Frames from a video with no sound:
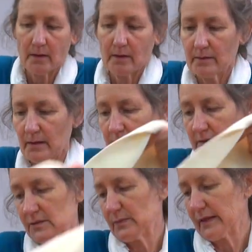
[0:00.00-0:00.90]
And then
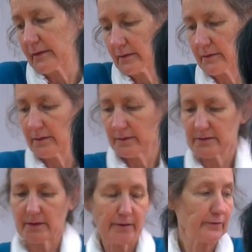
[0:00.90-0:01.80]
this blanket
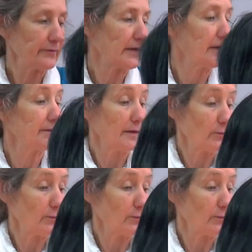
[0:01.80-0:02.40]
goes over, and then